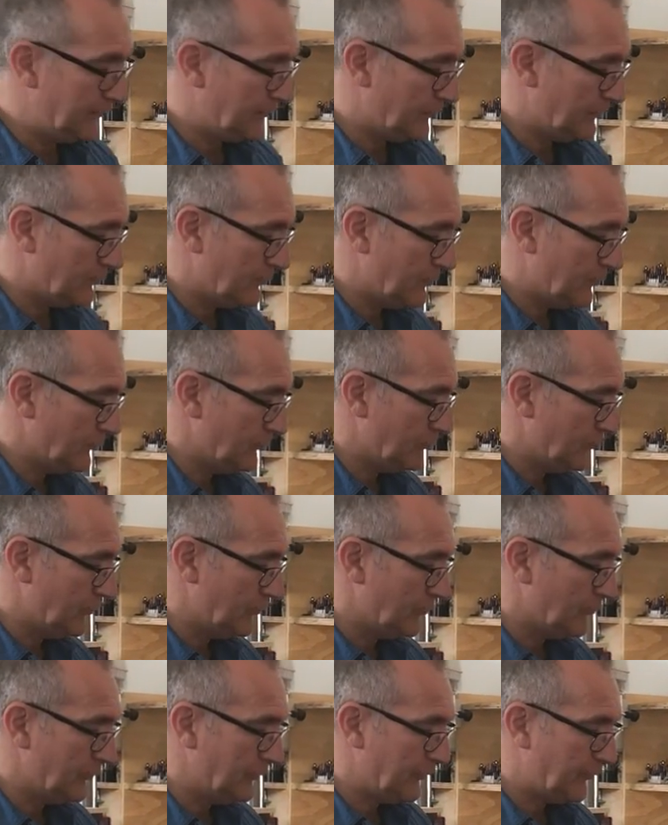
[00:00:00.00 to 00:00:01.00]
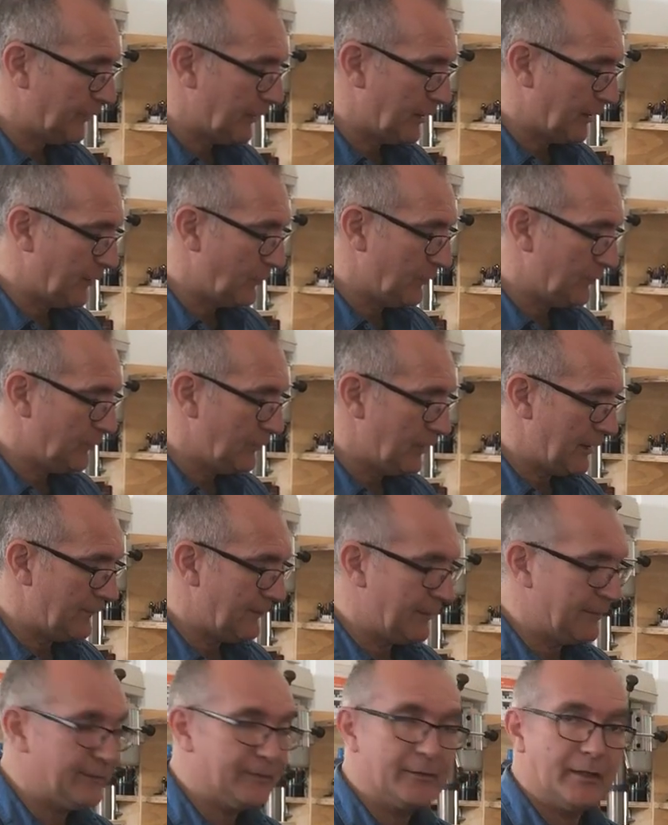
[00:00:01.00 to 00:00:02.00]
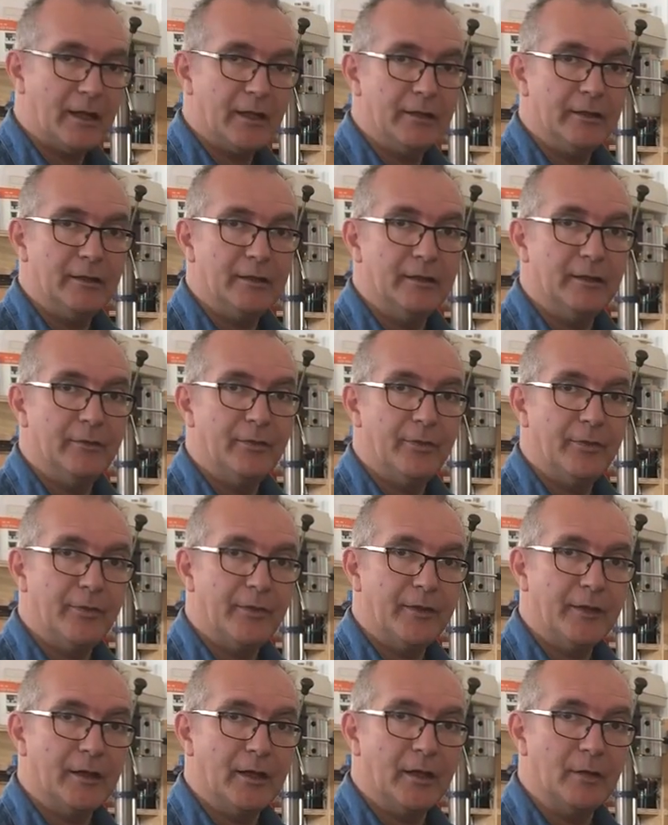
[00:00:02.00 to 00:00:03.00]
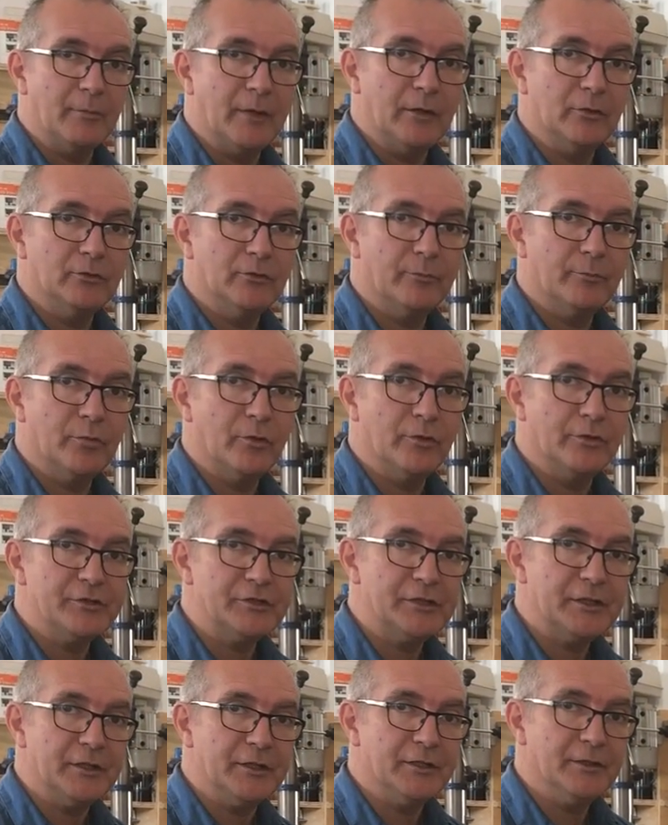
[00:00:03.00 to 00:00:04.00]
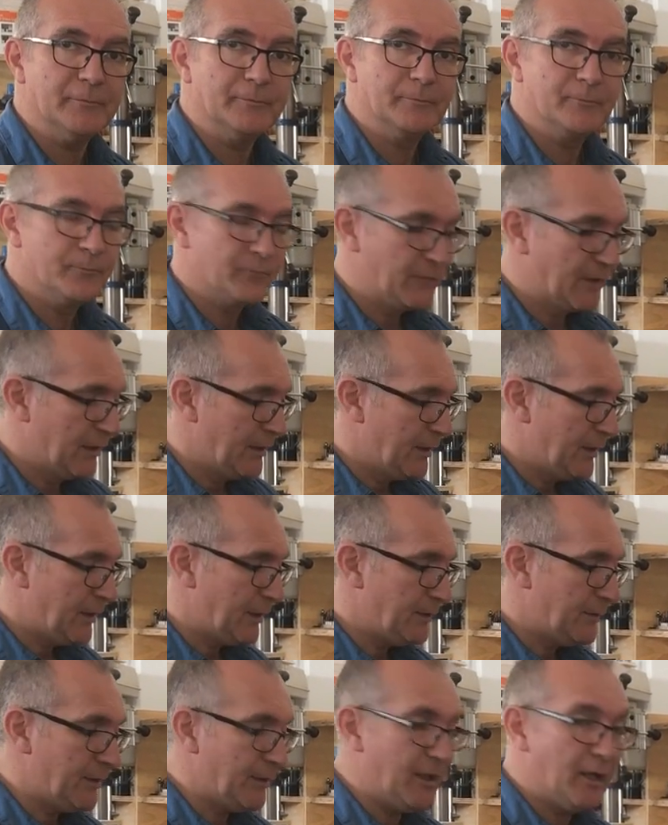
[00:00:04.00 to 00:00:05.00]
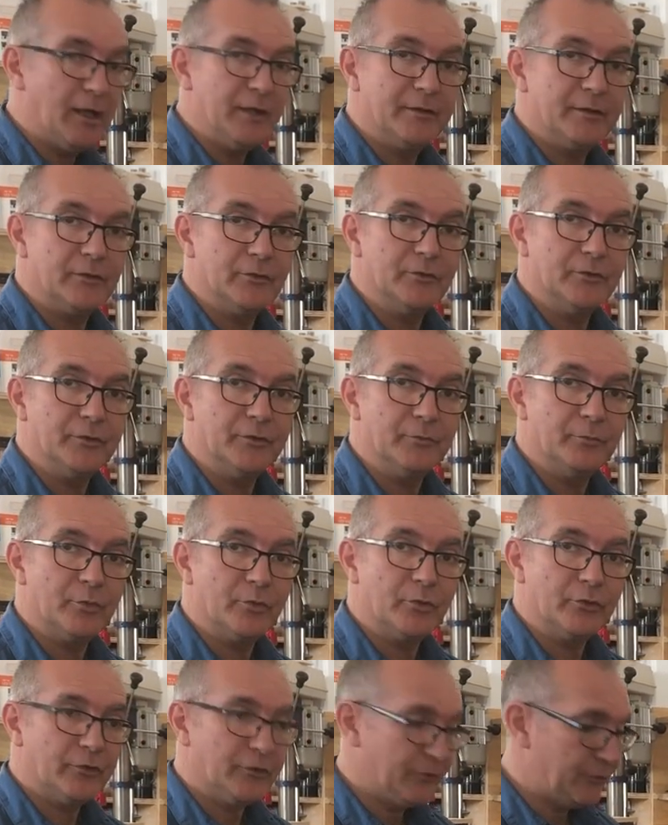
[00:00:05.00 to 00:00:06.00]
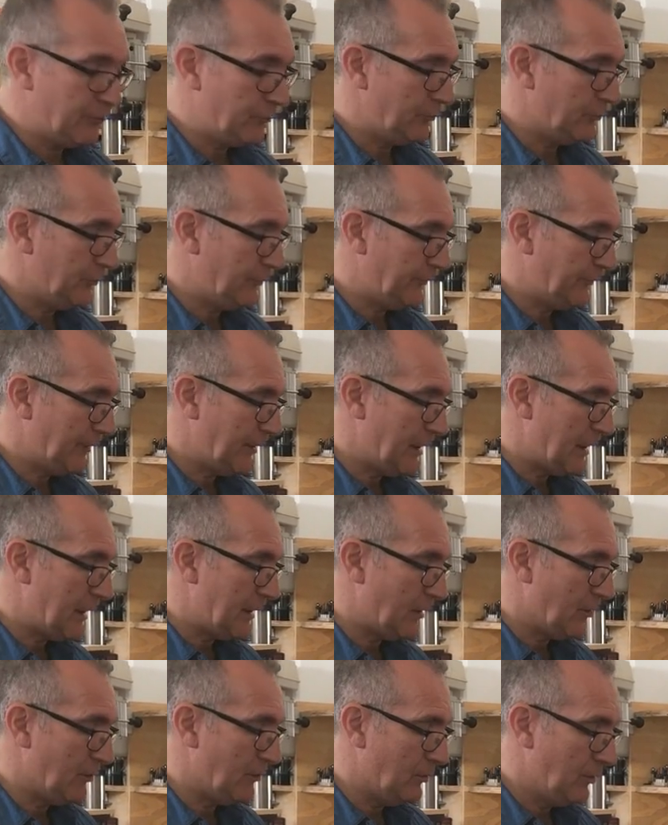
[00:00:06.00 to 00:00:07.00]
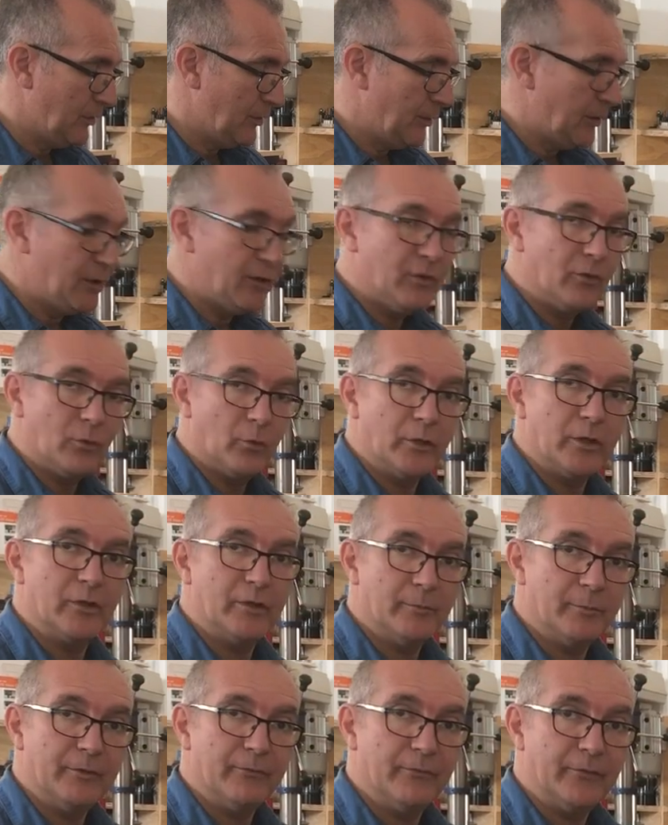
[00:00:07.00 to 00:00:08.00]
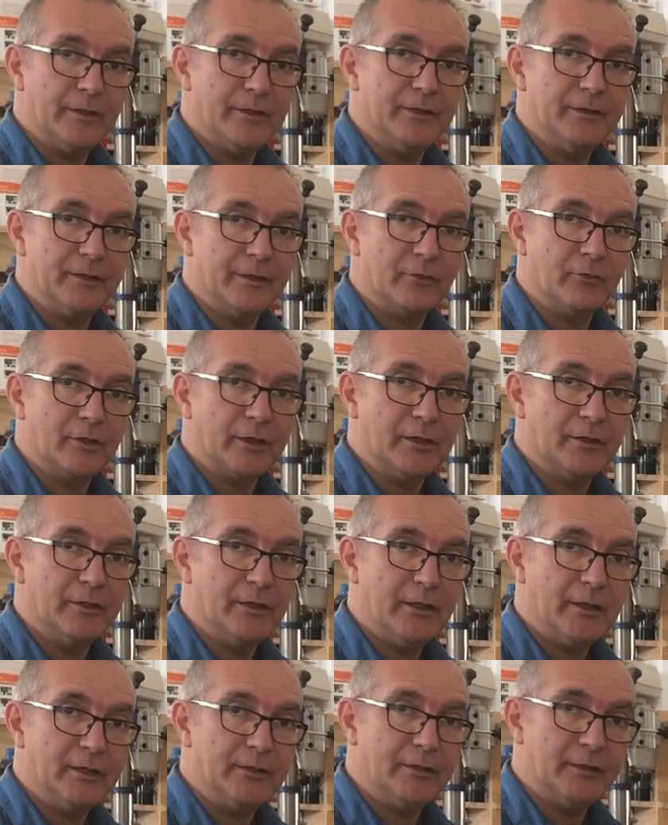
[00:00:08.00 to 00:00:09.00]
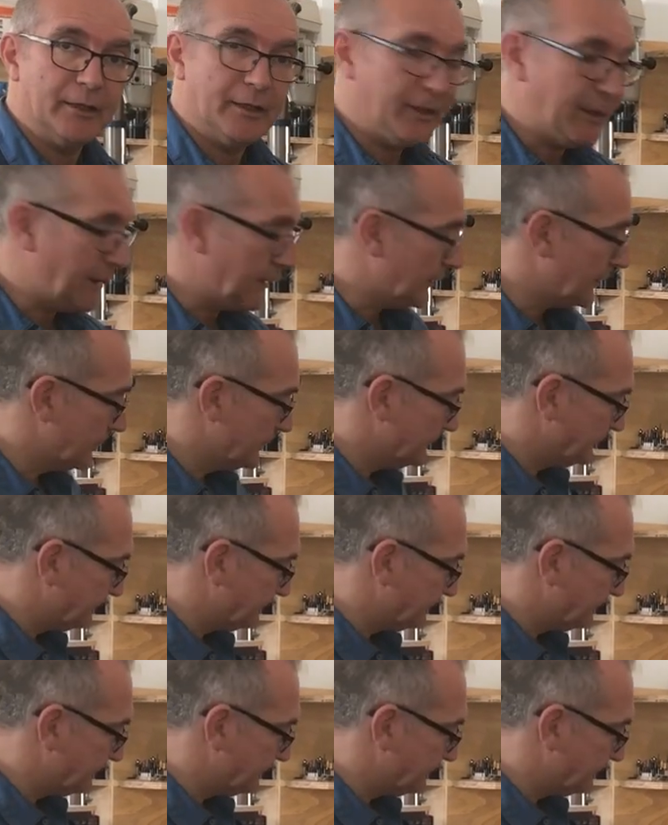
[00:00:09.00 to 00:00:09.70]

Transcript: So what I want to do is that I want to have a slightly thicker amount of polish here, and then later on in the process you'll see how we're going to be filling the grain in the neck.